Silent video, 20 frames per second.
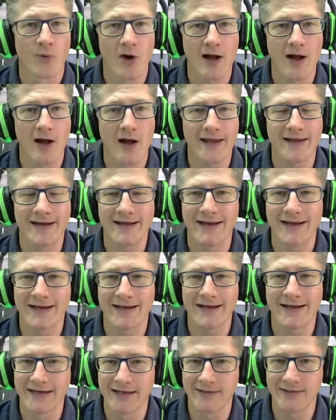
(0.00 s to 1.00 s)
Bryan
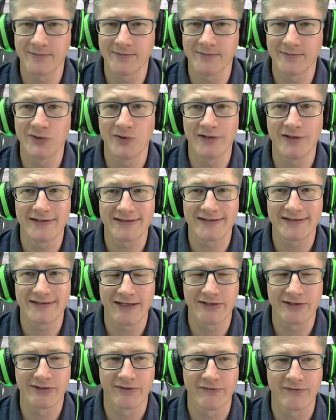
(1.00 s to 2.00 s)
had come to his
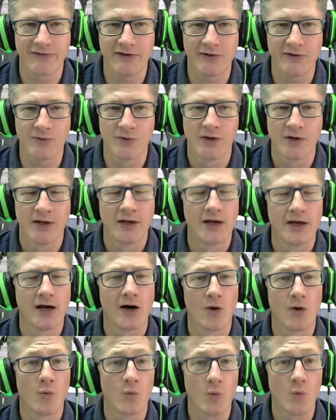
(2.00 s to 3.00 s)
interview
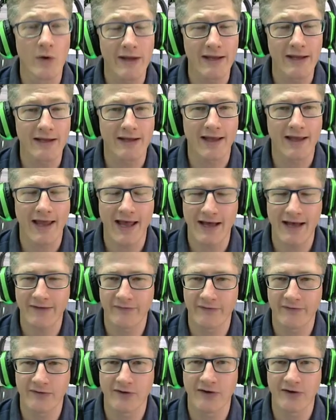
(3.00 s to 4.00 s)
a week
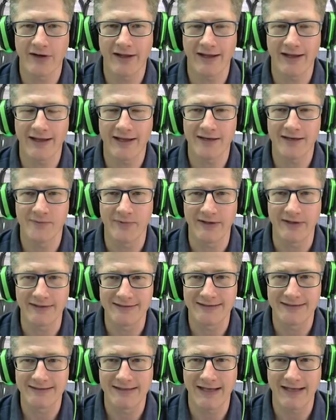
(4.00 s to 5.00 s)
after it had
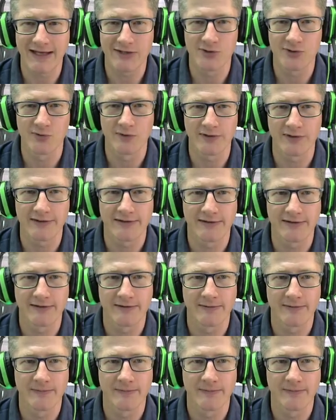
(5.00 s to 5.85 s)
been scheduled.